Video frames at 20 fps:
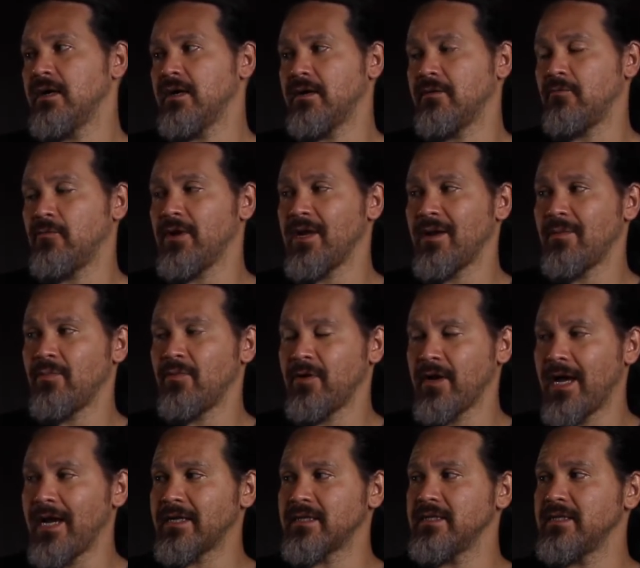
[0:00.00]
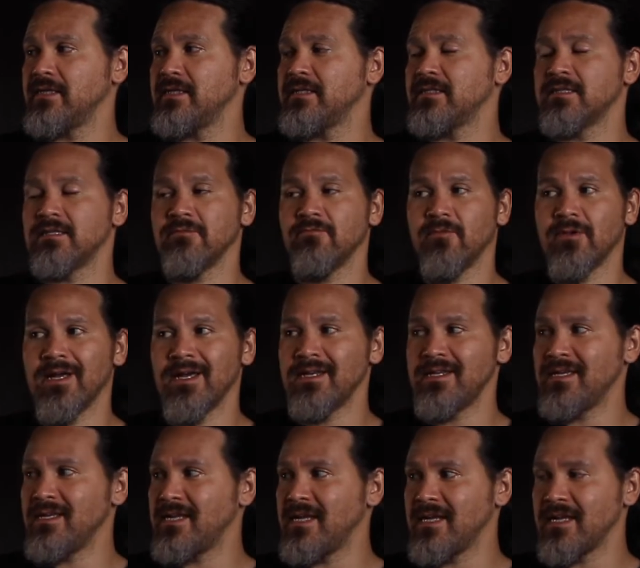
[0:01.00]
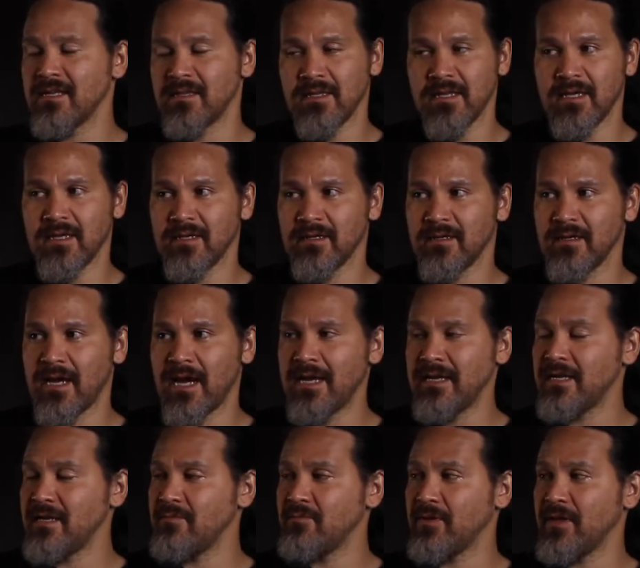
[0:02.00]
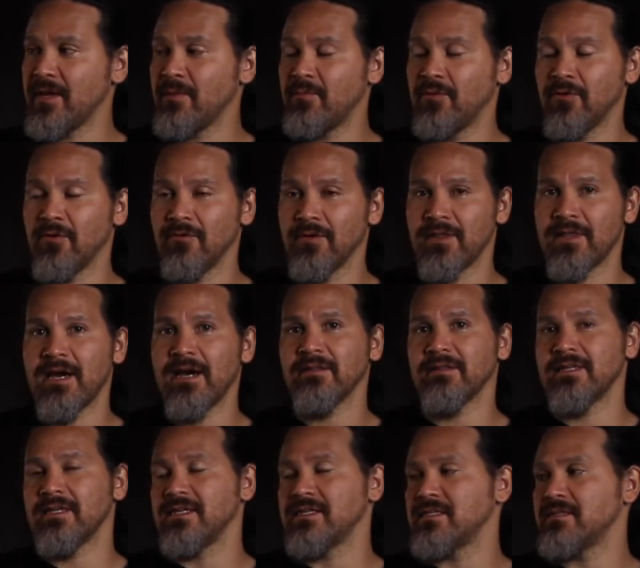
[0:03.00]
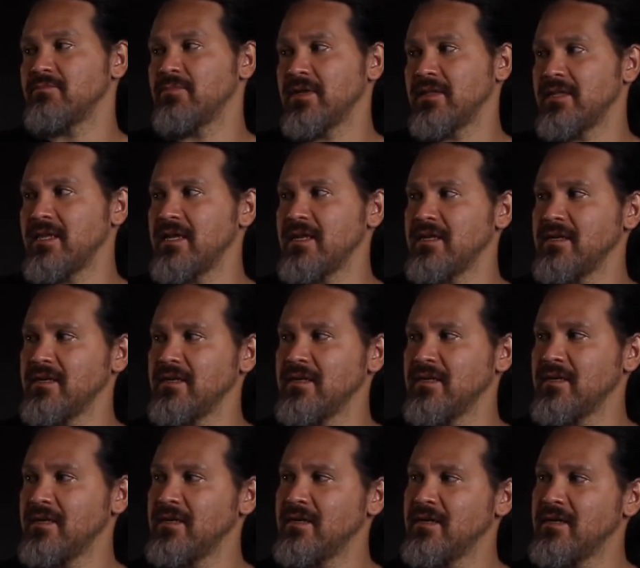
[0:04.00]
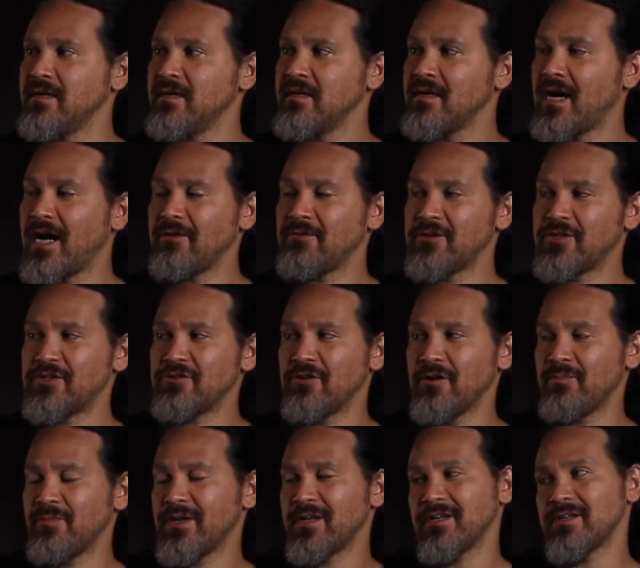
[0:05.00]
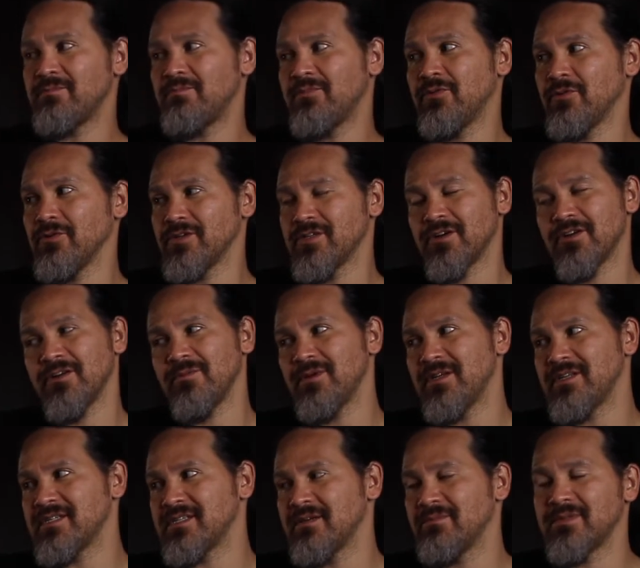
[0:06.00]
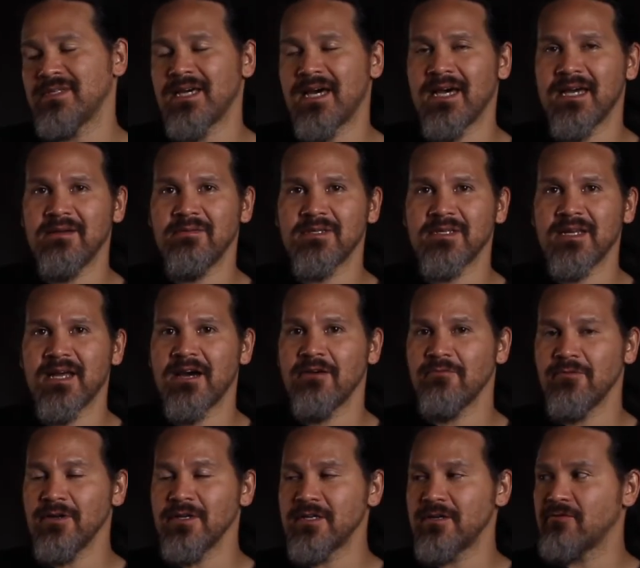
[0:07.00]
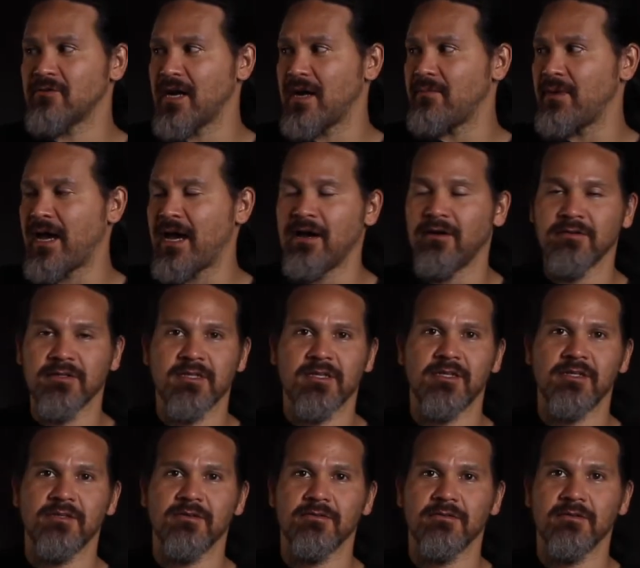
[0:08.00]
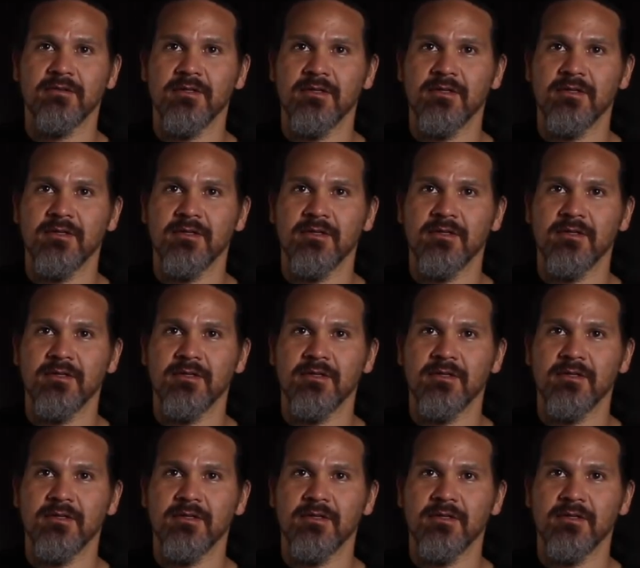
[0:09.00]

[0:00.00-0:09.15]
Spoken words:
When I practiced and when I did anything, I didn't play pool without this, but then I would show up at a pool tournament sometimes and I would grab a house cue